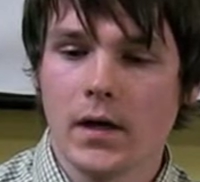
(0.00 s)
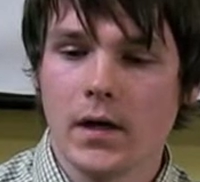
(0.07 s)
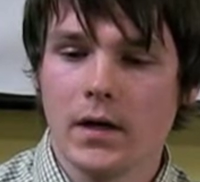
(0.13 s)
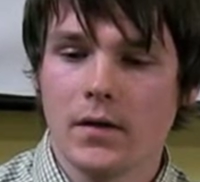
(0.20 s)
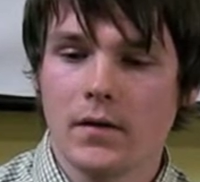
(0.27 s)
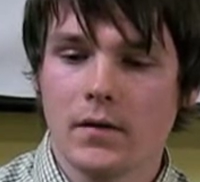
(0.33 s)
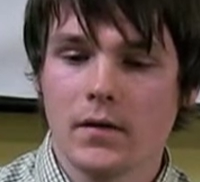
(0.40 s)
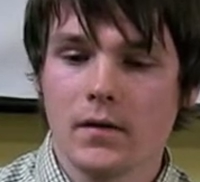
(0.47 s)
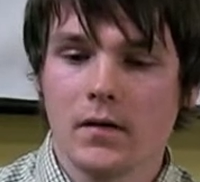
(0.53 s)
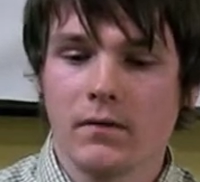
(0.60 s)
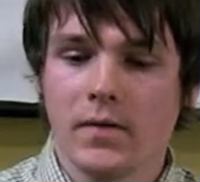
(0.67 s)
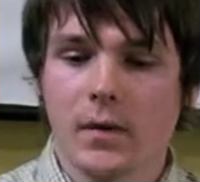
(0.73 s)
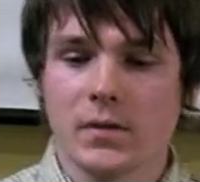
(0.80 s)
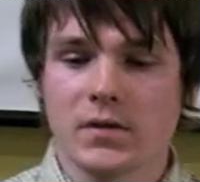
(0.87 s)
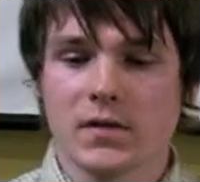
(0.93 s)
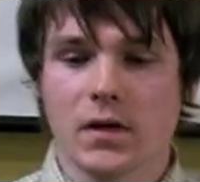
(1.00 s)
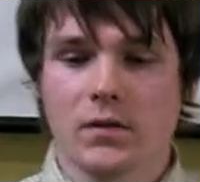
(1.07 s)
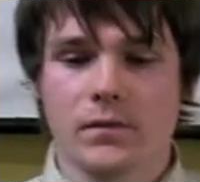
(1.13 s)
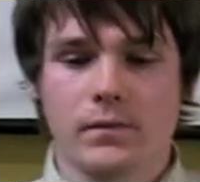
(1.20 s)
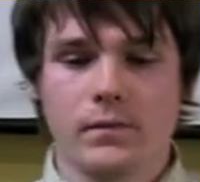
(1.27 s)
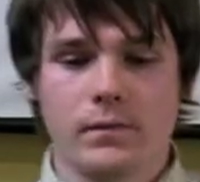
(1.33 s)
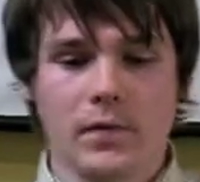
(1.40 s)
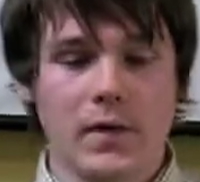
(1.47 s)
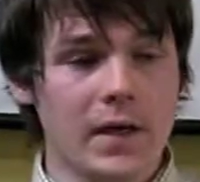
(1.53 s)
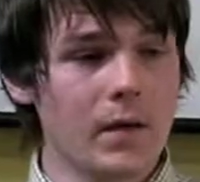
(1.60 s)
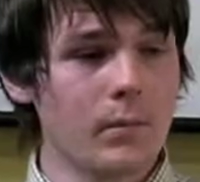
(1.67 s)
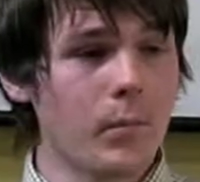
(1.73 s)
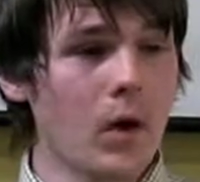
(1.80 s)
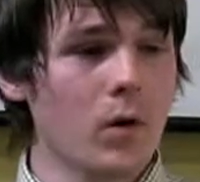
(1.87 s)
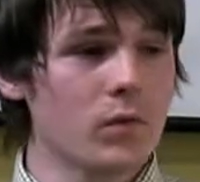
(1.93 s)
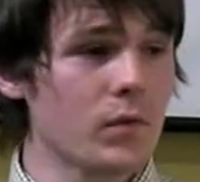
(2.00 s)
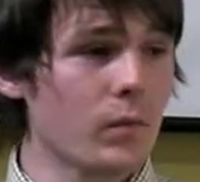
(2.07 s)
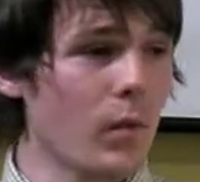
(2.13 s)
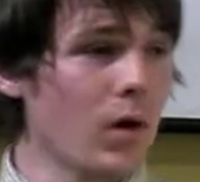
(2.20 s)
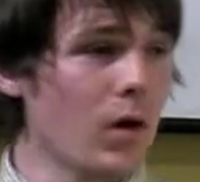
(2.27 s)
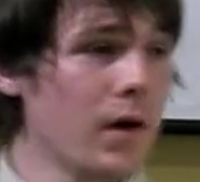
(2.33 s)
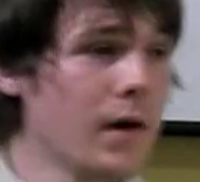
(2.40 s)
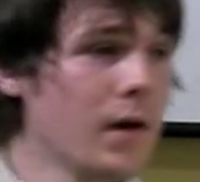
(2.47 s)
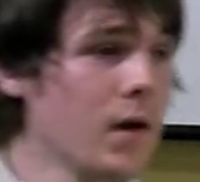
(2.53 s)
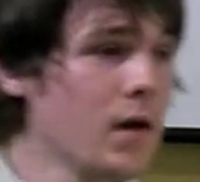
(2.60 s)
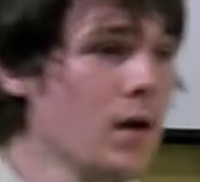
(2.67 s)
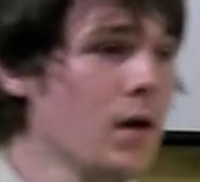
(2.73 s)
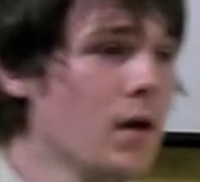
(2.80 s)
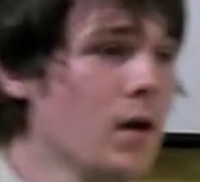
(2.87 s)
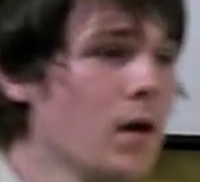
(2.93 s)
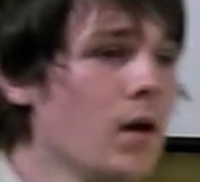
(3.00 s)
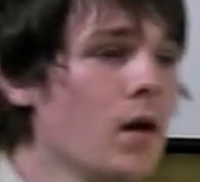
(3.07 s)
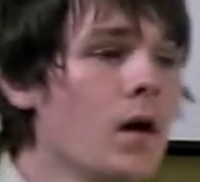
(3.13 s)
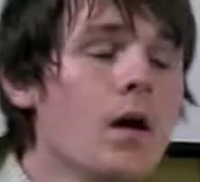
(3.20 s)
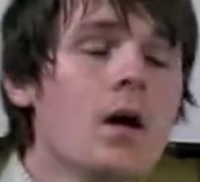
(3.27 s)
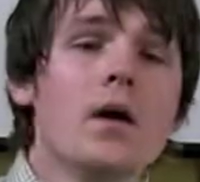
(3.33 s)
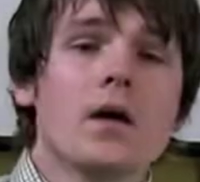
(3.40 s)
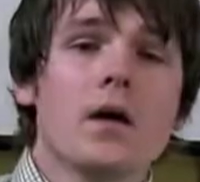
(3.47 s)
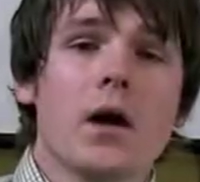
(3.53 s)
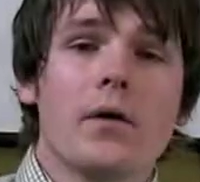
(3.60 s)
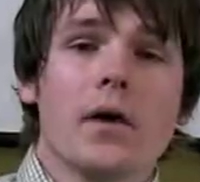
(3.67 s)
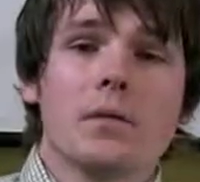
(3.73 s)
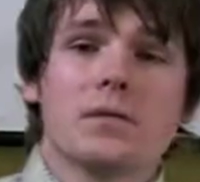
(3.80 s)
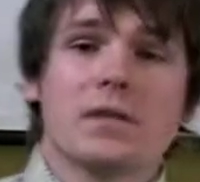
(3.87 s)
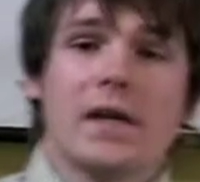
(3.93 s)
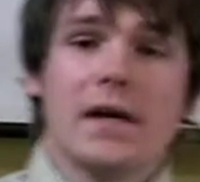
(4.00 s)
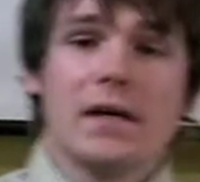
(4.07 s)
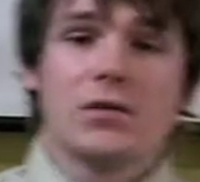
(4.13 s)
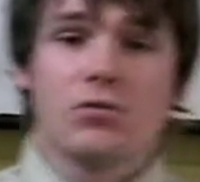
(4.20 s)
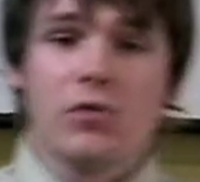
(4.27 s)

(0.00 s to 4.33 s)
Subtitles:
and I found myself nicking bottles of wine, going upstairs,